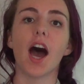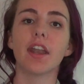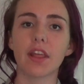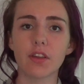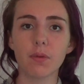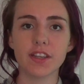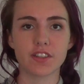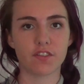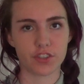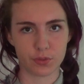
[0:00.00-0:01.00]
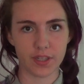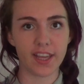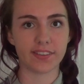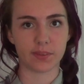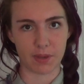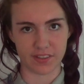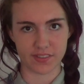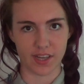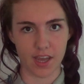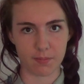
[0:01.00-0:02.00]
Another way to visualize
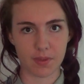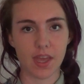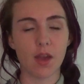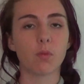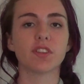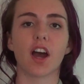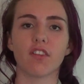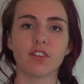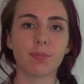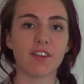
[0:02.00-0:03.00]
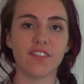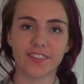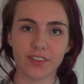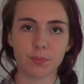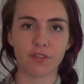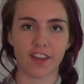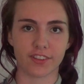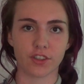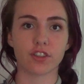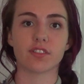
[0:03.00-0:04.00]
space-time was offered by physics
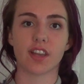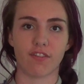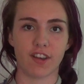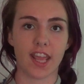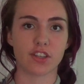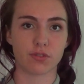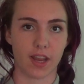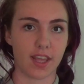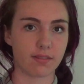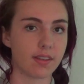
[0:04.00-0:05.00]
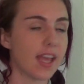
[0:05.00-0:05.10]
professor Stephanie Durant.